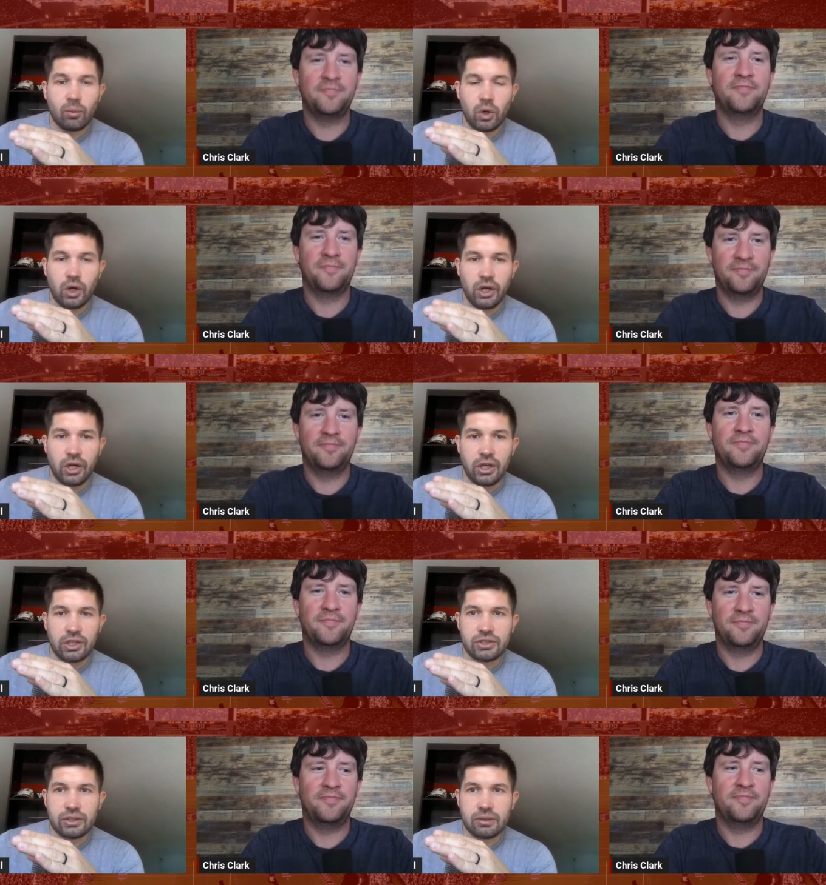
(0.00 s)

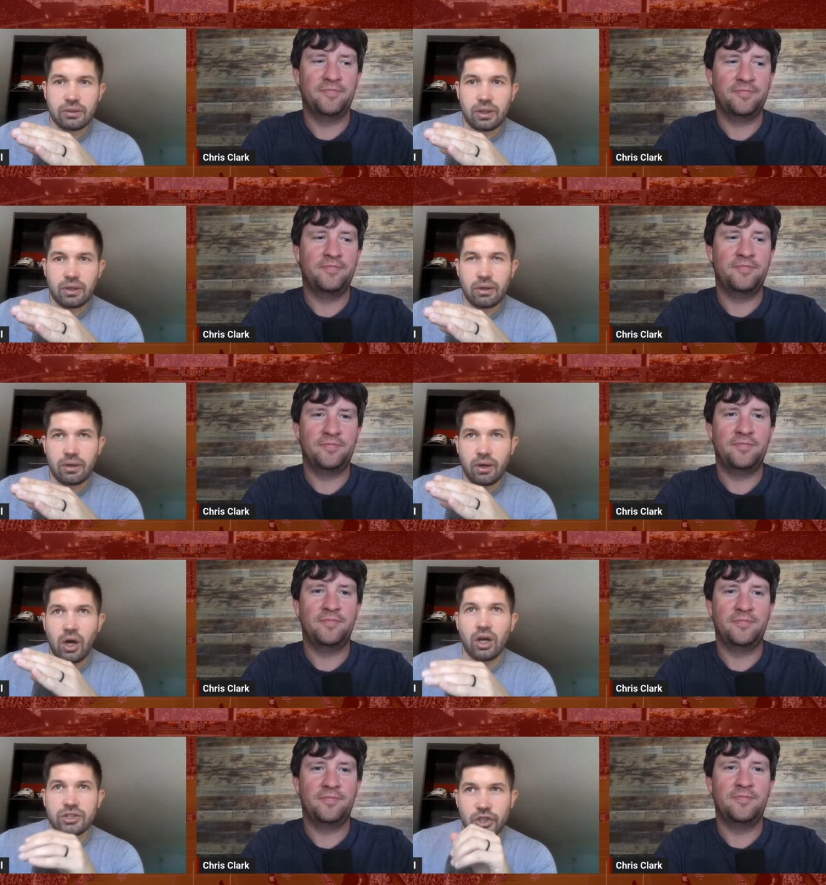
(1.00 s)
Speaker 1: was
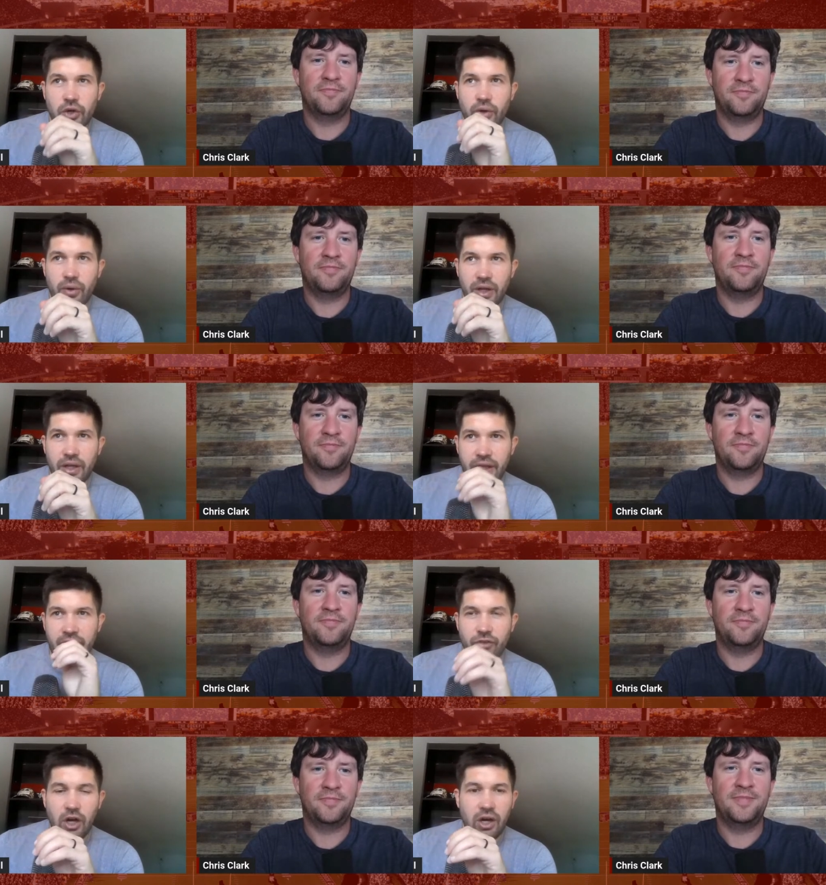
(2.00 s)
also
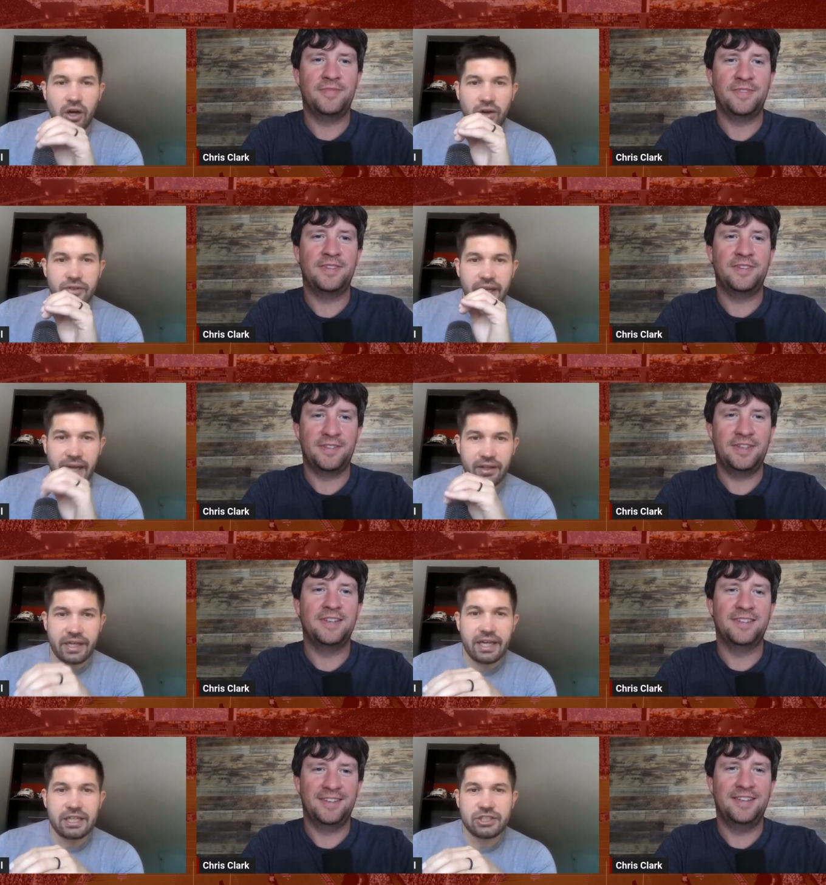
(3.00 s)
involved
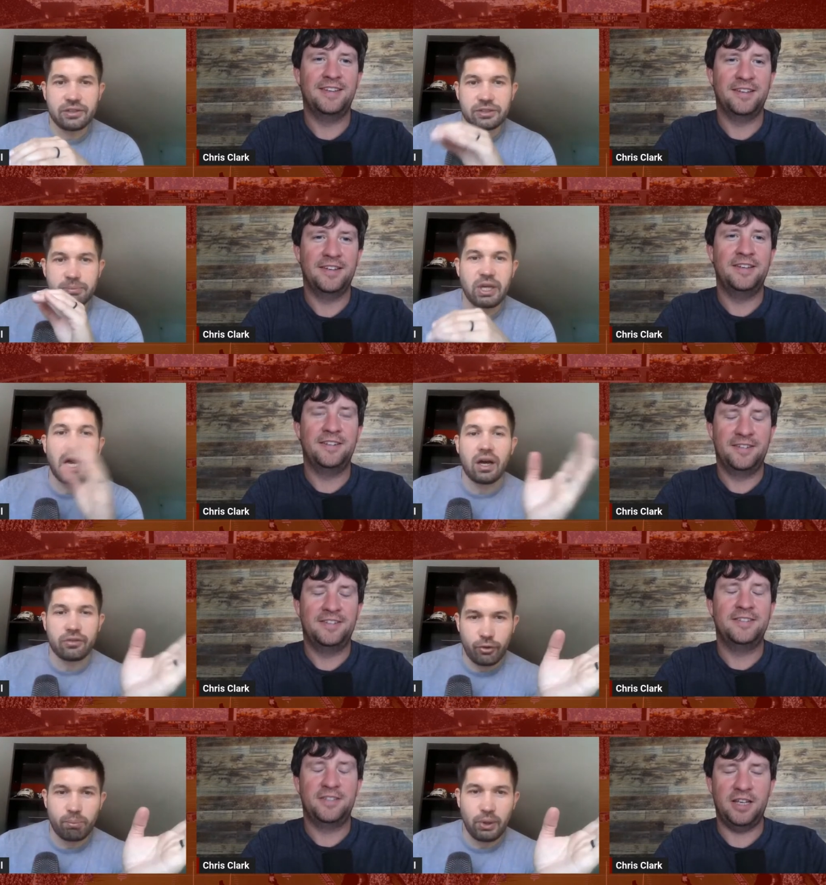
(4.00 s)
allegations
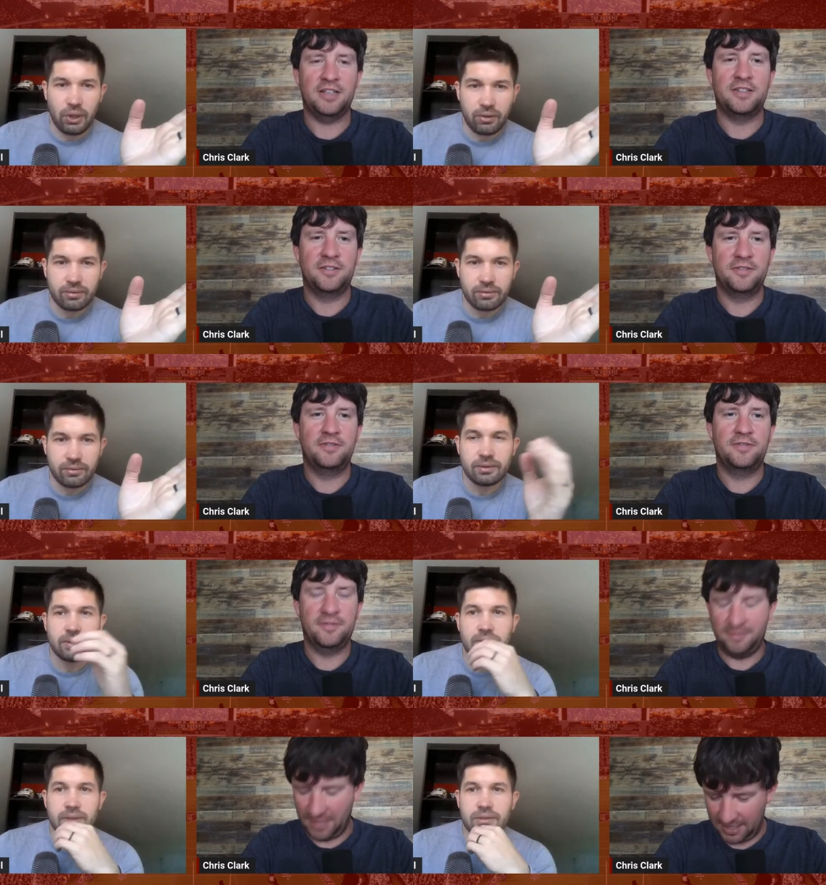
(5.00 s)
beyond football. Yes,
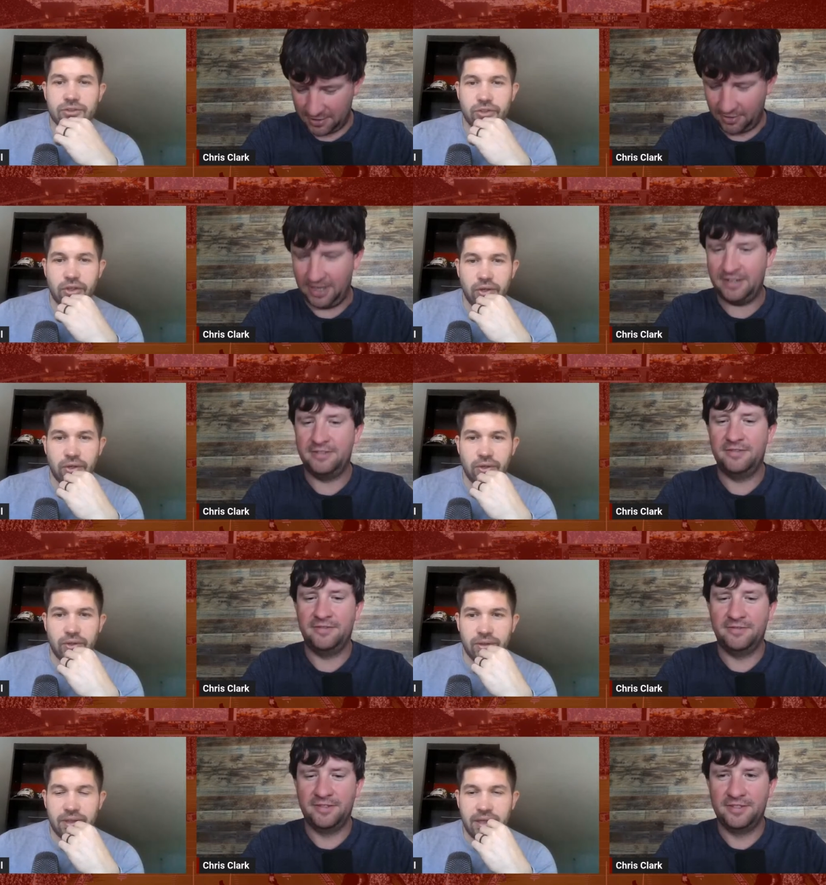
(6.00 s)
Speaker 2: that's correct. Uh,
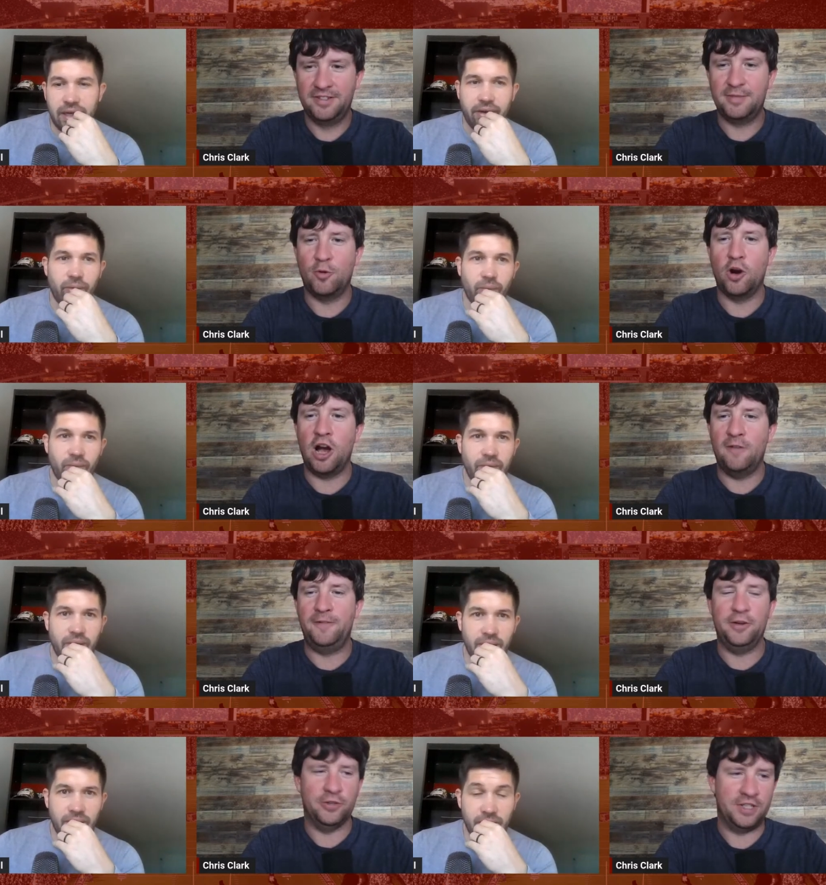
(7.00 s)
Some more off
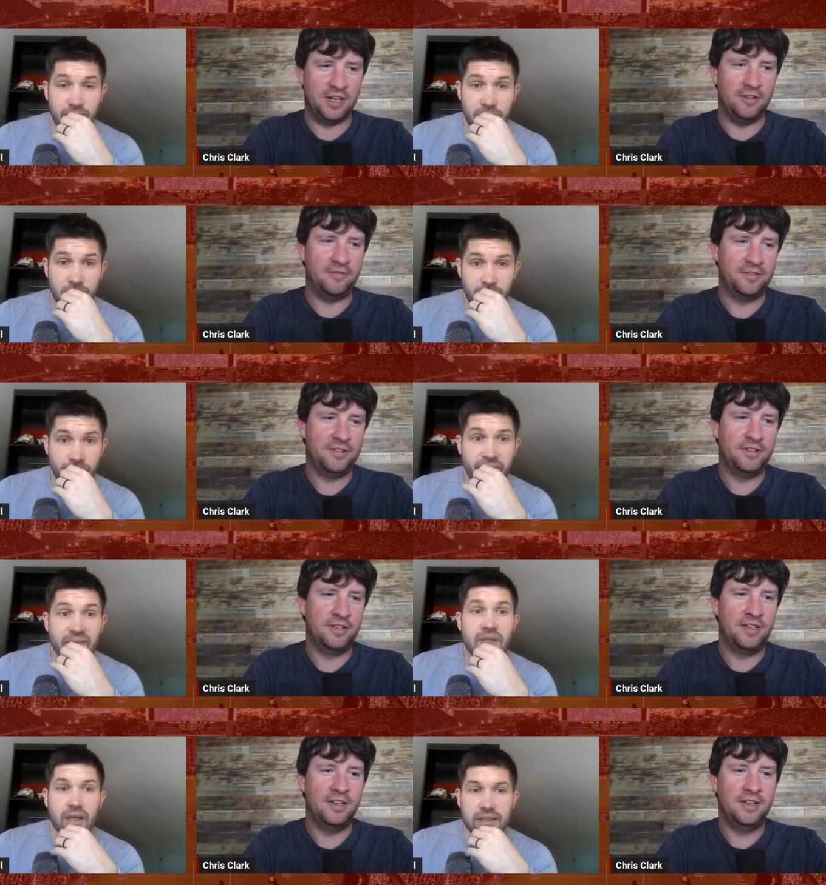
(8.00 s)
field stuff.
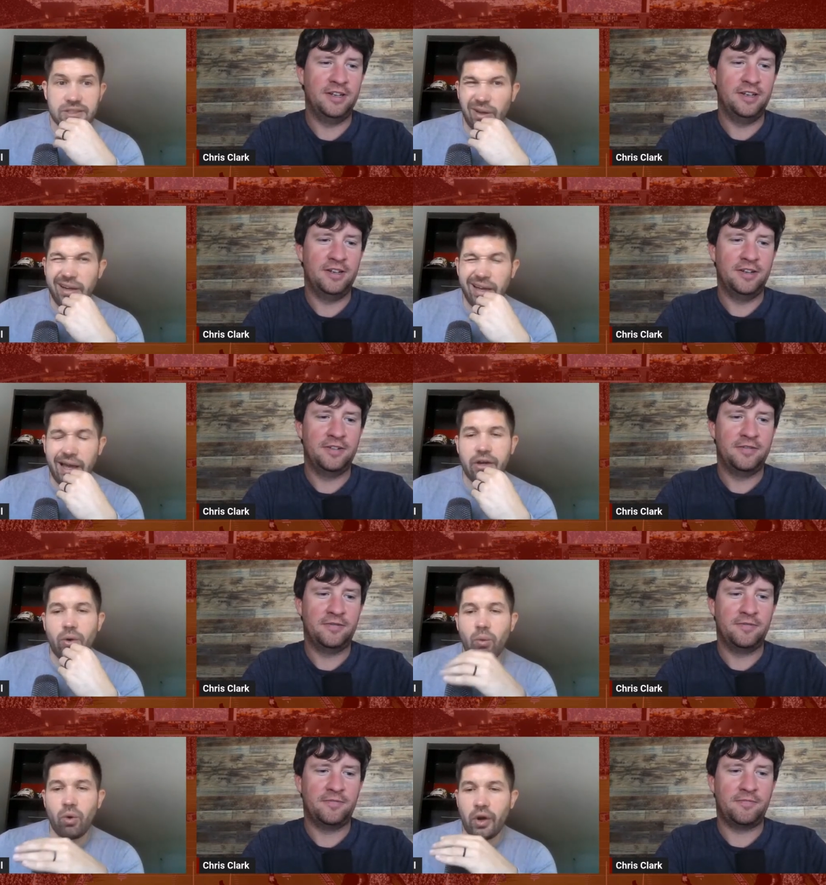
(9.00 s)
Speaker 1: Yes, yeah, so I, I
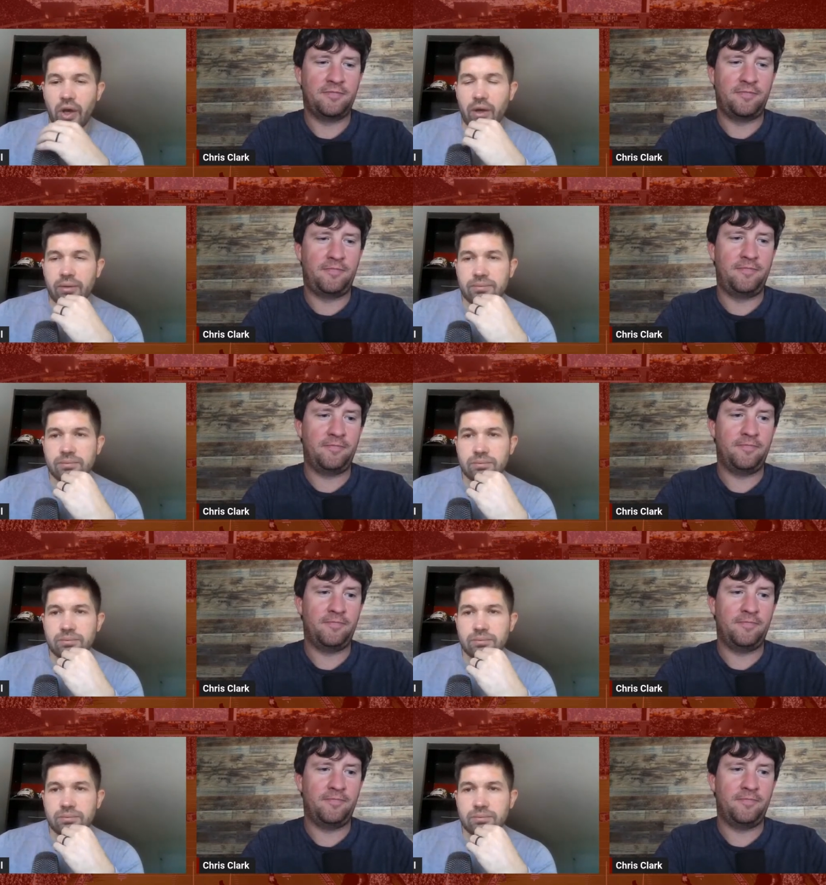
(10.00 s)
don't want to.